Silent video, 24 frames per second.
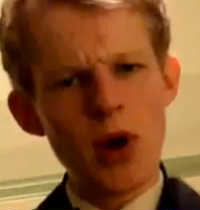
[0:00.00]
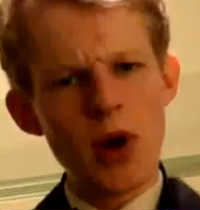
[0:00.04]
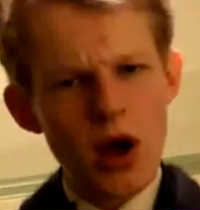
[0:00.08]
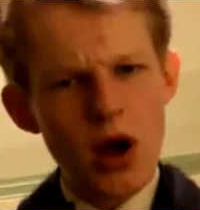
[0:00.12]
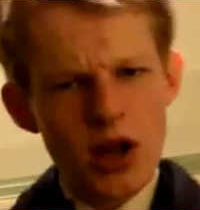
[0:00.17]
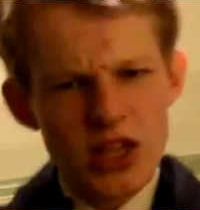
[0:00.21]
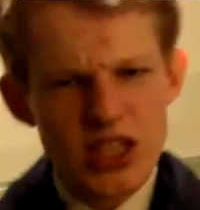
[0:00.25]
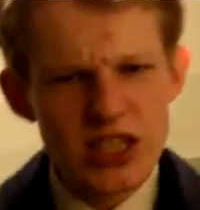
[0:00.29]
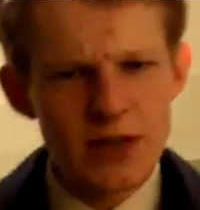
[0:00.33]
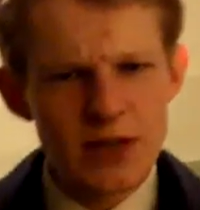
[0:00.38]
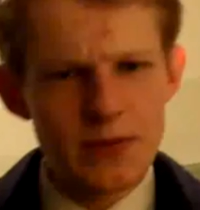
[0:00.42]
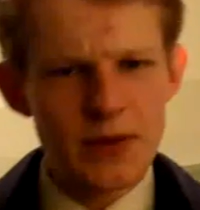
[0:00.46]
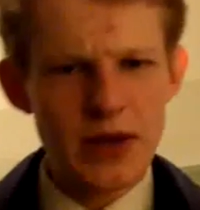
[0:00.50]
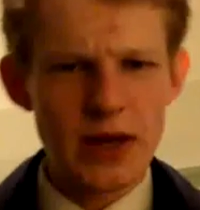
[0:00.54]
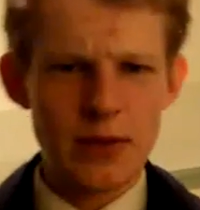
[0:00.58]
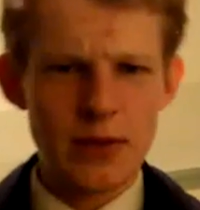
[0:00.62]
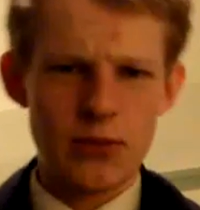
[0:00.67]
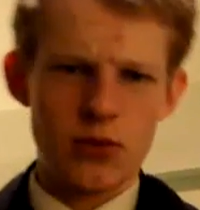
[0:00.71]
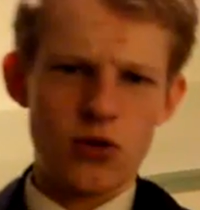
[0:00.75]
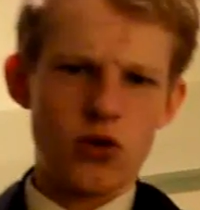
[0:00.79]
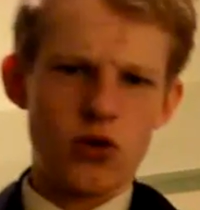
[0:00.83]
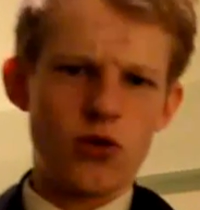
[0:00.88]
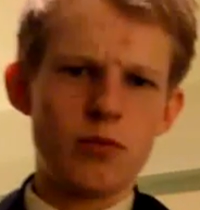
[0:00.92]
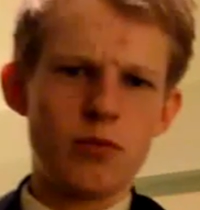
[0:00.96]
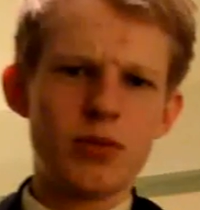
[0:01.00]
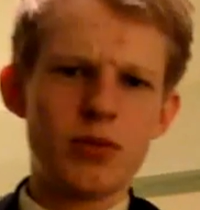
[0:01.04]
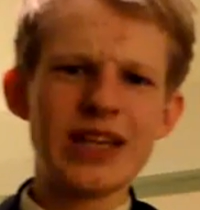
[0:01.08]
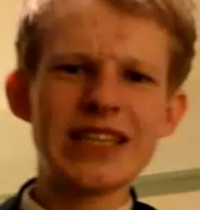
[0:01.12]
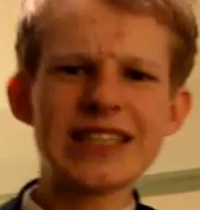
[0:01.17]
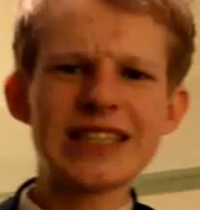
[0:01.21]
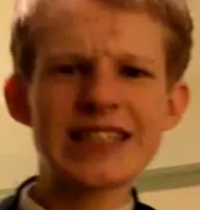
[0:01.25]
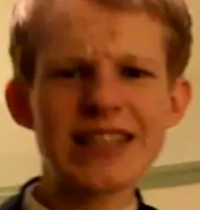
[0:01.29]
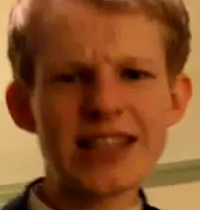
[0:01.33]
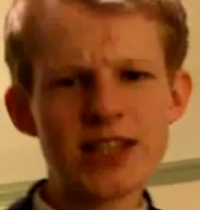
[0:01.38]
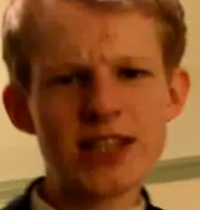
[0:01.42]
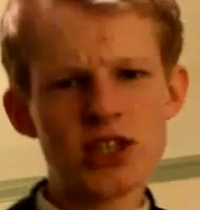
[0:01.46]
Party people, please
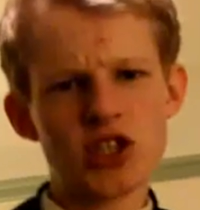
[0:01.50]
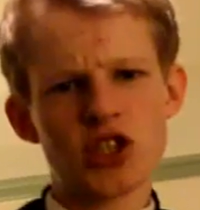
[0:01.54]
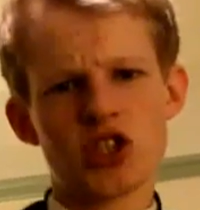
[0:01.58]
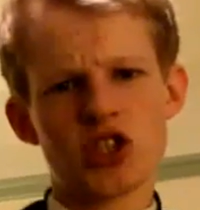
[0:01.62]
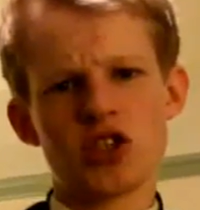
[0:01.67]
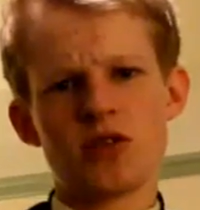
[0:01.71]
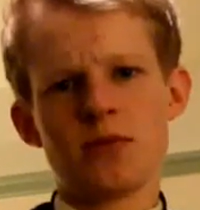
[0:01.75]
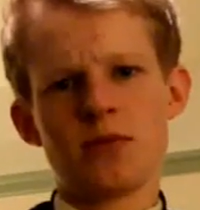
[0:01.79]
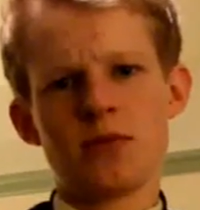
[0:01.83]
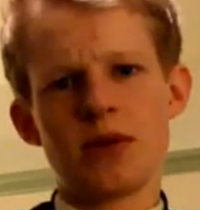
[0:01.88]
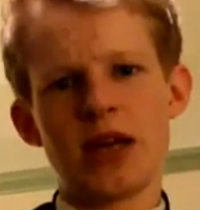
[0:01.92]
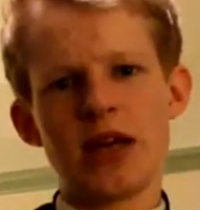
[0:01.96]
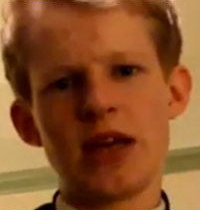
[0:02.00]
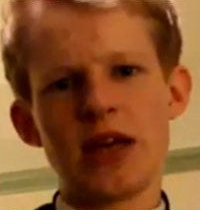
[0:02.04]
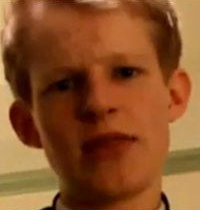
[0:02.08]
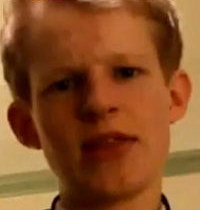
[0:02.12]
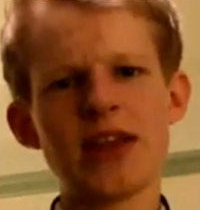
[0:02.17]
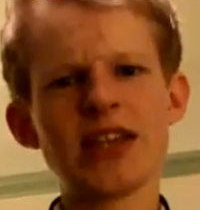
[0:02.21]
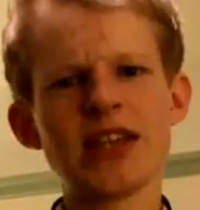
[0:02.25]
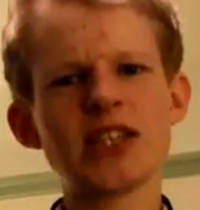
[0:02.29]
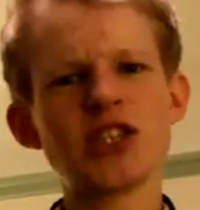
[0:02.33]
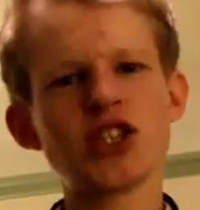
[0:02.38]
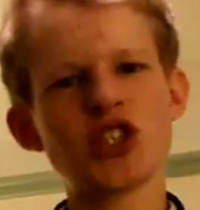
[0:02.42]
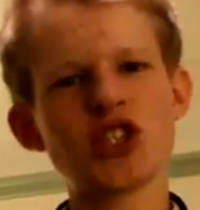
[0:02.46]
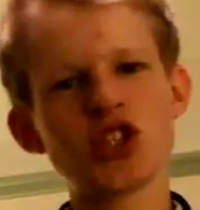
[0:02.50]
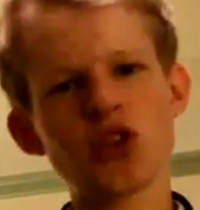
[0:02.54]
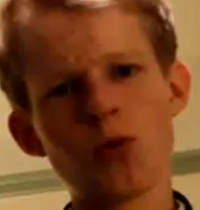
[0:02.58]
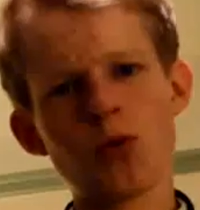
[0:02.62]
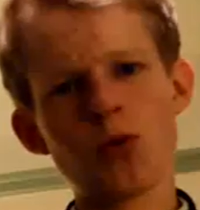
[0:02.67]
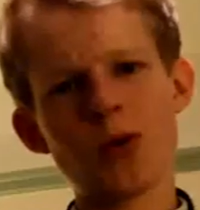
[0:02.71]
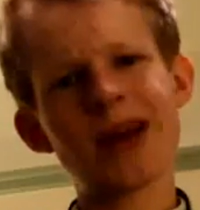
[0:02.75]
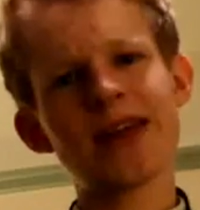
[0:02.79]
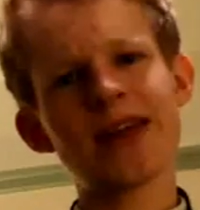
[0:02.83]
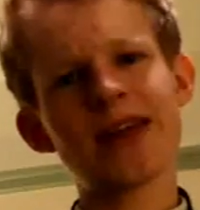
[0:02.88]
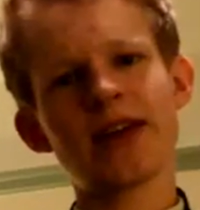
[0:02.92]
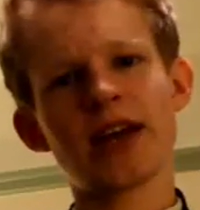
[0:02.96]
listen to me. This is the
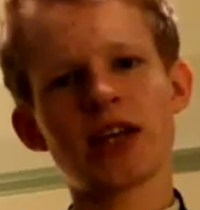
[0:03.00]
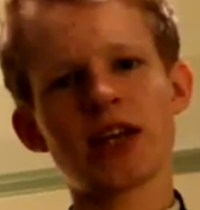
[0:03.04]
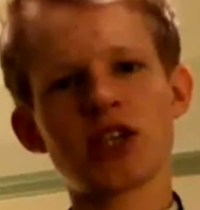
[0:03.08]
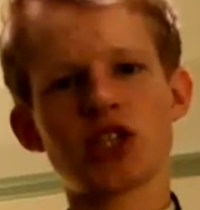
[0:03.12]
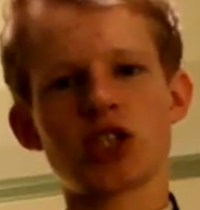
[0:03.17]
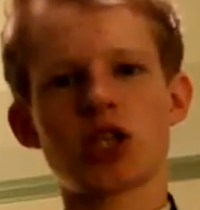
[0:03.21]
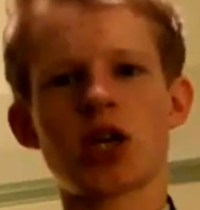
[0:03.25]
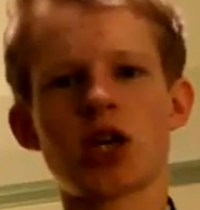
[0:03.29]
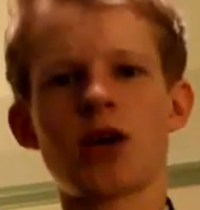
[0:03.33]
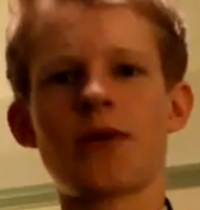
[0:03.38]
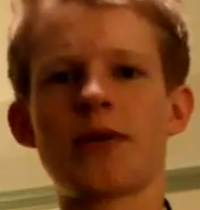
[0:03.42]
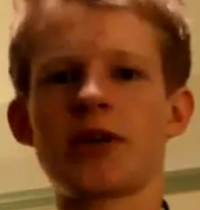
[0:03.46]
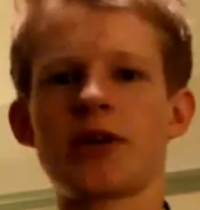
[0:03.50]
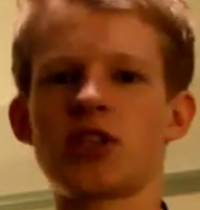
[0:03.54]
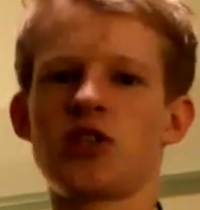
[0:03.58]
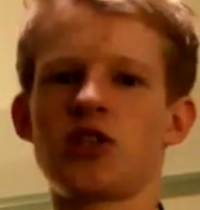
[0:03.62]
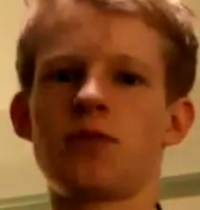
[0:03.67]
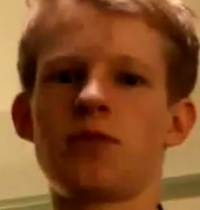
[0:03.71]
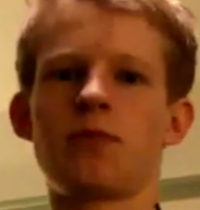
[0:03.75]
way things are going to